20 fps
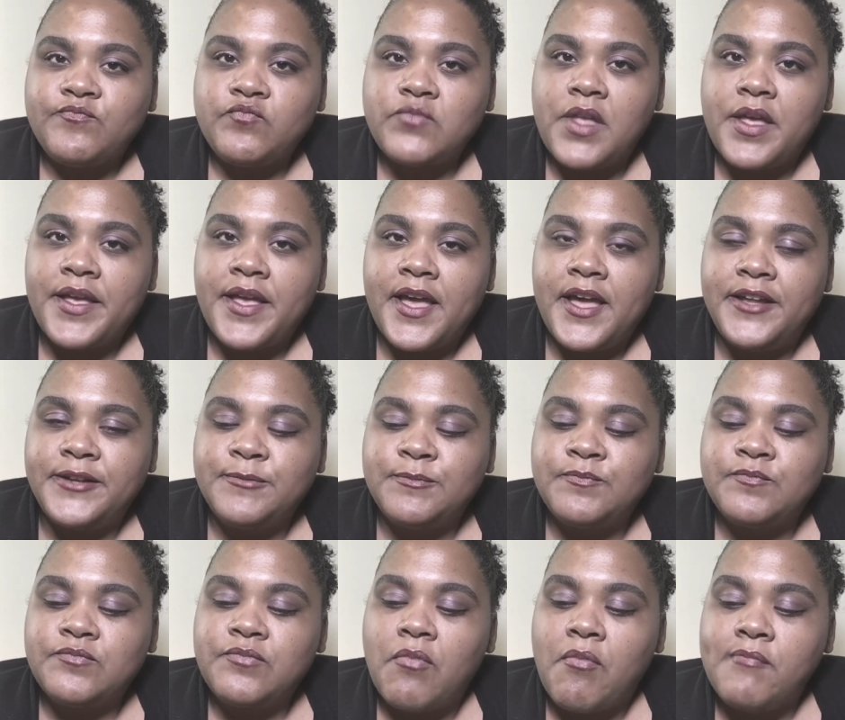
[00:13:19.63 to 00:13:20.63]
Again,
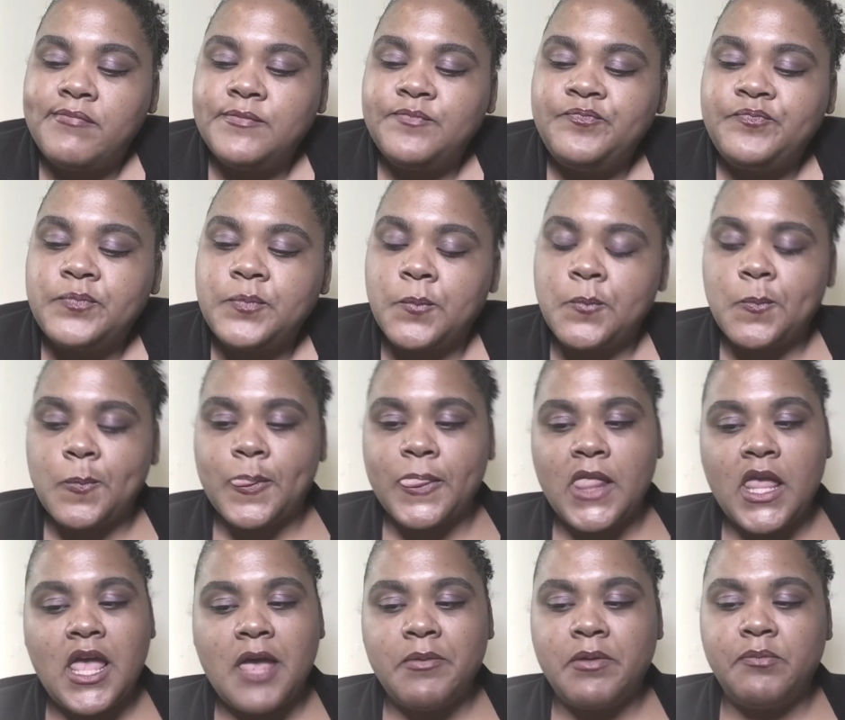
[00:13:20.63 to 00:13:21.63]

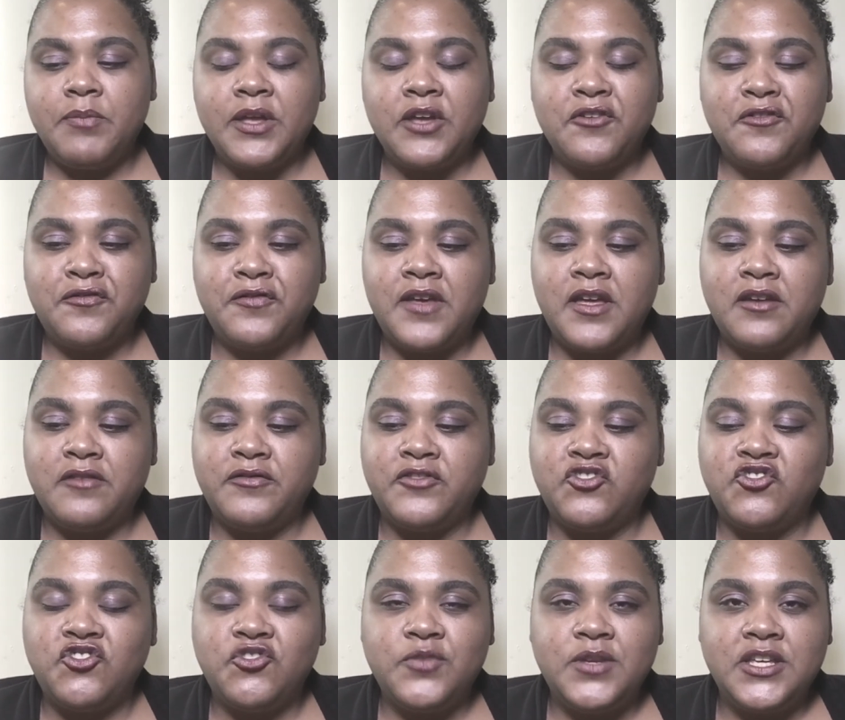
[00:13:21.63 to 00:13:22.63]
I'm a bigger fan of a
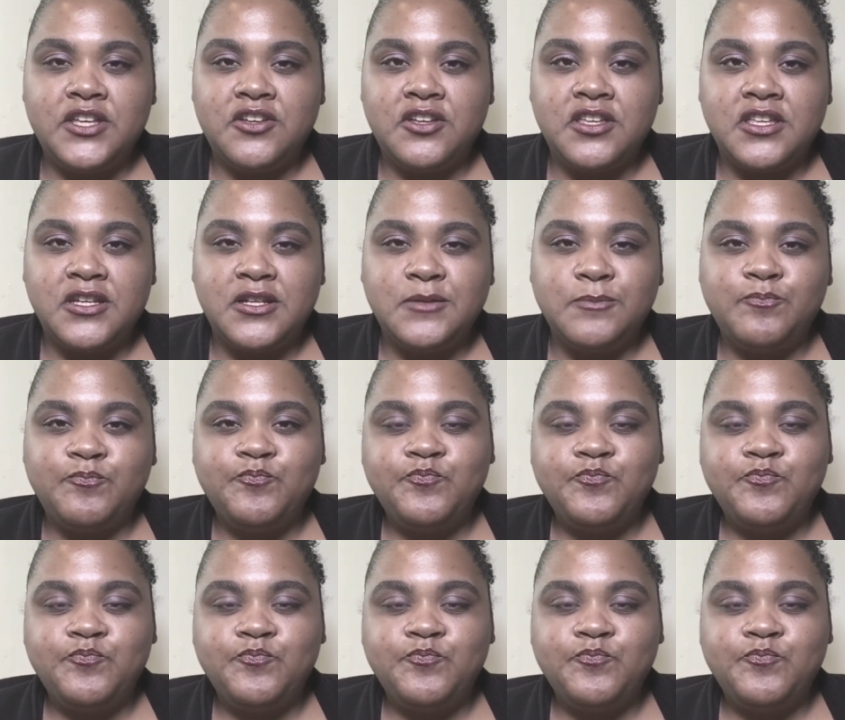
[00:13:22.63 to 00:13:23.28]
chewy cookie.